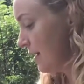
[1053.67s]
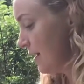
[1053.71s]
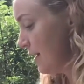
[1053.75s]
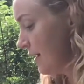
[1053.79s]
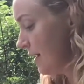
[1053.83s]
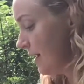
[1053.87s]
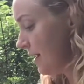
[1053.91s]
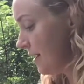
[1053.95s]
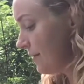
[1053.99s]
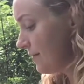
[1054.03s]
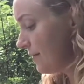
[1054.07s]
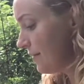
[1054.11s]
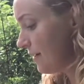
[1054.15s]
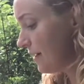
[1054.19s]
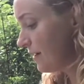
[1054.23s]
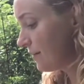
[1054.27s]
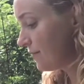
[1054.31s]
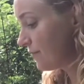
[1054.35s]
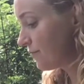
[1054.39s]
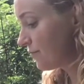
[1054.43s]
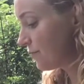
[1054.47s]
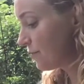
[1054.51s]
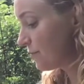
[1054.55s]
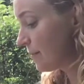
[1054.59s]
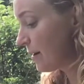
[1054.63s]
And then
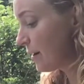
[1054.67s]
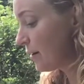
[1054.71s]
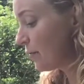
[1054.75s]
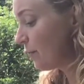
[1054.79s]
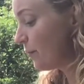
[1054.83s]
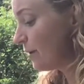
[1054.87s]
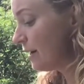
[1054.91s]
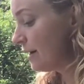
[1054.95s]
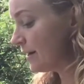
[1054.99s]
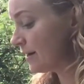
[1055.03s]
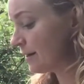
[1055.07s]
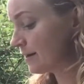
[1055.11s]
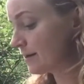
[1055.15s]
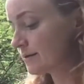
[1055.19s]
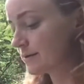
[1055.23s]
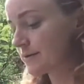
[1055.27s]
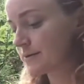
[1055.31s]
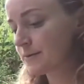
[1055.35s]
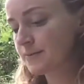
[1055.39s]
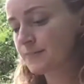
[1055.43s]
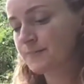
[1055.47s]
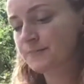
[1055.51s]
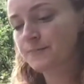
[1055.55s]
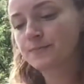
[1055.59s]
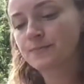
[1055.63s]
for my wings,
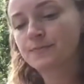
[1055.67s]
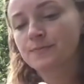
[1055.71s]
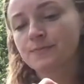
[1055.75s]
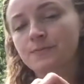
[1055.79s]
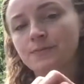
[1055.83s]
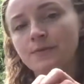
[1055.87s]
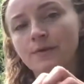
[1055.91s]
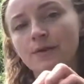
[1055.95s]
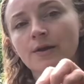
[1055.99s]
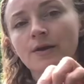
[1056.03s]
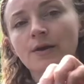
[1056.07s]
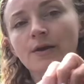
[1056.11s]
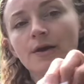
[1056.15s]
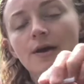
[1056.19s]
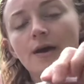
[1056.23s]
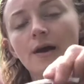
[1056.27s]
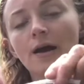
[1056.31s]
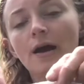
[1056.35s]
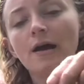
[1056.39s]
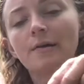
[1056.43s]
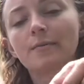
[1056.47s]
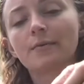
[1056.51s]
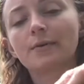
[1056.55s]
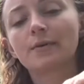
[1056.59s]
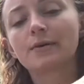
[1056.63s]

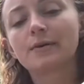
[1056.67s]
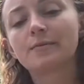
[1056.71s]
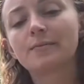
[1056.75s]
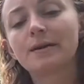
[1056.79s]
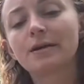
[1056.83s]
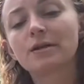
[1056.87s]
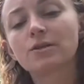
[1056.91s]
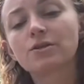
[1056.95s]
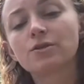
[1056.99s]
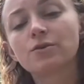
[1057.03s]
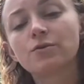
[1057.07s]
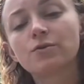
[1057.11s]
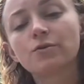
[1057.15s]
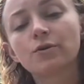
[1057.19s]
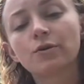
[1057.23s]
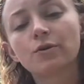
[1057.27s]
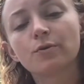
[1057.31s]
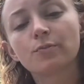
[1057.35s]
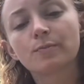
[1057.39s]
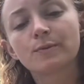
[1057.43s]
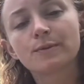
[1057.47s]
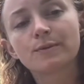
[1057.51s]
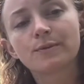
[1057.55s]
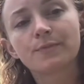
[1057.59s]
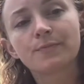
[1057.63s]
I'm going to make 2
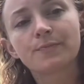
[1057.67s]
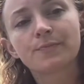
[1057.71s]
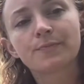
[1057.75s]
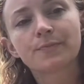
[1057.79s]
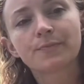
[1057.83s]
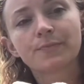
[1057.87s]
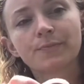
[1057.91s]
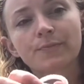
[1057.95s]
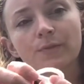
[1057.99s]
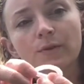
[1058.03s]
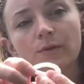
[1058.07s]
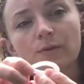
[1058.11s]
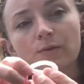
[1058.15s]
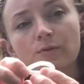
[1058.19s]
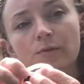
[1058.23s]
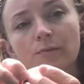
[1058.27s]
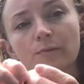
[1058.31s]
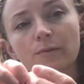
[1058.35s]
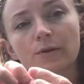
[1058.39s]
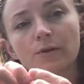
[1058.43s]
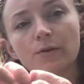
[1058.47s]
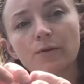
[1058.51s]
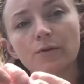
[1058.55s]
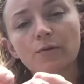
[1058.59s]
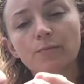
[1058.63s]
loops. So I'm going
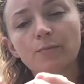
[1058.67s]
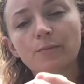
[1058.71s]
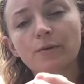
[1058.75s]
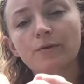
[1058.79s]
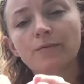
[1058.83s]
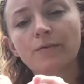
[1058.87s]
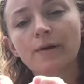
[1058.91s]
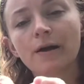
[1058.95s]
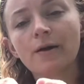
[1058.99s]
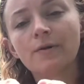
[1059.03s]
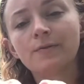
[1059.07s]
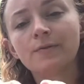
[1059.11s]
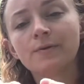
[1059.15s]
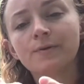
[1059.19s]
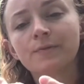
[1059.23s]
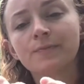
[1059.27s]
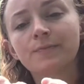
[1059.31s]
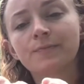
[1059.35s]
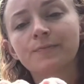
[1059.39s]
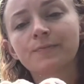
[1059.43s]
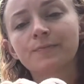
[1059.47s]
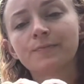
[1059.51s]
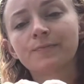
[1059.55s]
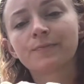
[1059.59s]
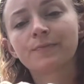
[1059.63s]
to loop it around
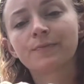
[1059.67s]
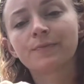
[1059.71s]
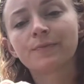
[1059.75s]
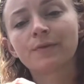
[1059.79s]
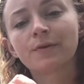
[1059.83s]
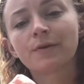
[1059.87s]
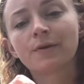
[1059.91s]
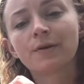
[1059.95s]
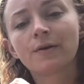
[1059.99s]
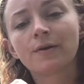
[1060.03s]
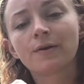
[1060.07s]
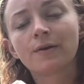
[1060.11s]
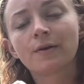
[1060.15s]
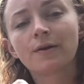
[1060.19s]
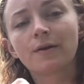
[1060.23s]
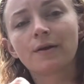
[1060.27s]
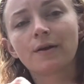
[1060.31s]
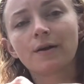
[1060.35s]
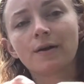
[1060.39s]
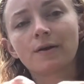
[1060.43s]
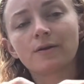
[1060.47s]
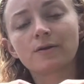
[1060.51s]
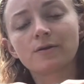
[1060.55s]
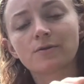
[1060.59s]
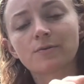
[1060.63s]

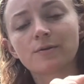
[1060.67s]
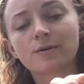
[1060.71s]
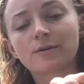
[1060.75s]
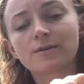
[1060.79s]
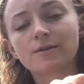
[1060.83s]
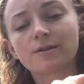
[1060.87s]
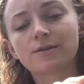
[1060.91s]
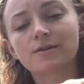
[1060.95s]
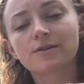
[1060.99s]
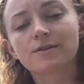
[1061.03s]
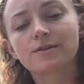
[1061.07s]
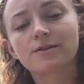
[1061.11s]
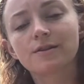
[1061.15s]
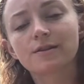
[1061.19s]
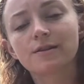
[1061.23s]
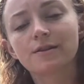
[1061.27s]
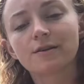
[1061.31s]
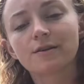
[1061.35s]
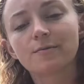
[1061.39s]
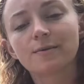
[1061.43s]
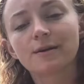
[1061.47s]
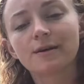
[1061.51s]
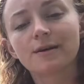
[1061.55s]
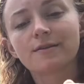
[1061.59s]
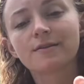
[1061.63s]
and twist it just a little
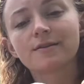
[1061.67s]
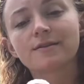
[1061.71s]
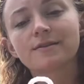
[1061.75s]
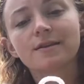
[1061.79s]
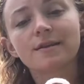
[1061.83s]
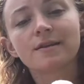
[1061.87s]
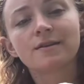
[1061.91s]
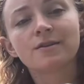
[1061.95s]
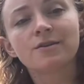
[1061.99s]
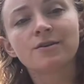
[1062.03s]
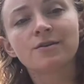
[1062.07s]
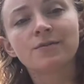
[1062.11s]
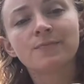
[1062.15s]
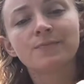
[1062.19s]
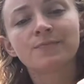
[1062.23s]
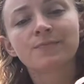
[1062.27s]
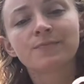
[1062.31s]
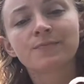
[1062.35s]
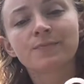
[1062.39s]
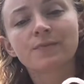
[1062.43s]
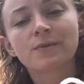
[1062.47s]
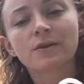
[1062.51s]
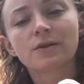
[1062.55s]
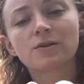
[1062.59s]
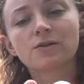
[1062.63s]
bit in the center.
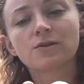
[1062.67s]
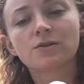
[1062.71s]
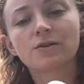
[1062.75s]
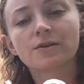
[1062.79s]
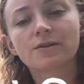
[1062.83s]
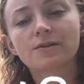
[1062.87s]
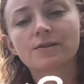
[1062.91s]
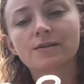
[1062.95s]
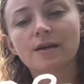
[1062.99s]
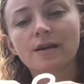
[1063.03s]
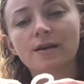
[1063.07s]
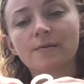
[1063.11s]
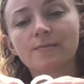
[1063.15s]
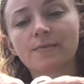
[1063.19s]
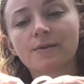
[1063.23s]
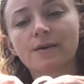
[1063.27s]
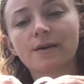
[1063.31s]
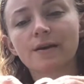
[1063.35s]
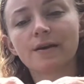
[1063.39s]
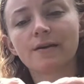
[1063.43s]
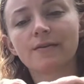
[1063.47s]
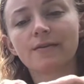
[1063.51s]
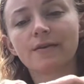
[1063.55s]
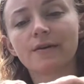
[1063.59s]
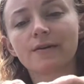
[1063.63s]
Do the same
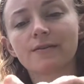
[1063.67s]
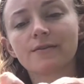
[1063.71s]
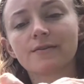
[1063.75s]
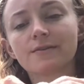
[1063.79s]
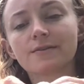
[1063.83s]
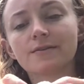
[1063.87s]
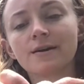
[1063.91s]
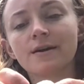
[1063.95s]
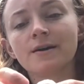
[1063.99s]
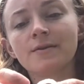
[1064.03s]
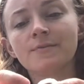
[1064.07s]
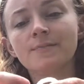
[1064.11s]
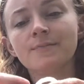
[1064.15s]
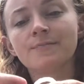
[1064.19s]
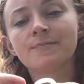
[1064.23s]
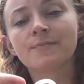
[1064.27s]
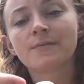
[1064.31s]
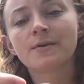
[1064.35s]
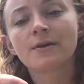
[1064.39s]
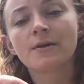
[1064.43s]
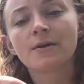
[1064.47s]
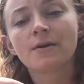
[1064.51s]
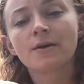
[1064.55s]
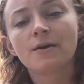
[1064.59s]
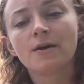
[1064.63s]
thing on the other side
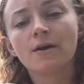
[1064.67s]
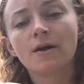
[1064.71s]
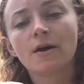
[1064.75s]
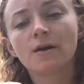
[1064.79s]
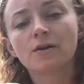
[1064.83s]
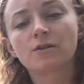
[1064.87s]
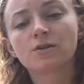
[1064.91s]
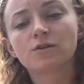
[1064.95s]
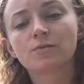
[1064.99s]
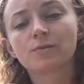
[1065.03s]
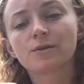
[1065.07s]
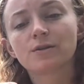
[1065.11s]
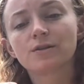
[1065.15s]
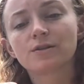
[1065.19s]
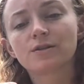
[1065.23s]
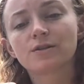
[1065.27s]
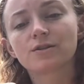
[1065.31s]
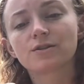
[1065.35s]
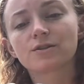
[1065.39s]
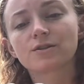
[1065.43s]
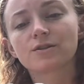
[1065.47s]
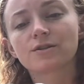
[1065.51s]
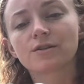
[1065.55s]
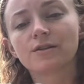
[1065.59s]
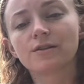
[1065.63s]
and twist it
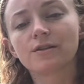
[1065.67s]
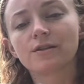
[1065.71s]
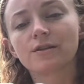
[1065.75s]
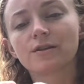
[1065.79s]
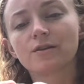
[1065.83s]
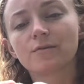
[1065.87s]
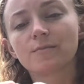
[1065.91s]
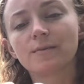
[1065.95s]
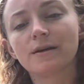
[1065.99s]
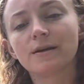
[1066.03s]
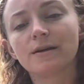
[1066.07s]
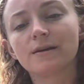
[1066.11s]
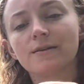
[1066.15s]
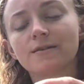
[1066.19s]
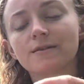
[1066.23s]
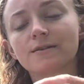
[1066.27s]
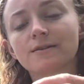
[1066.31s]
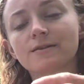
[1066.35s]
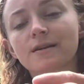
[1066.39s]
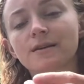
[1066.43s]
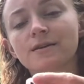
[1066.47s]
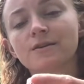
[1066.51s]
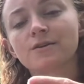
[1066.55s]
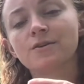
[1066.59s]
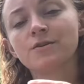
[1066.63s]
just a little bit in the
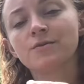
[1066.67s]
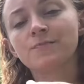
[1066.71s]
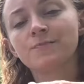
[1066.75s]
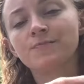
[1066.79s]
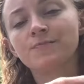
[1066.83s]
center.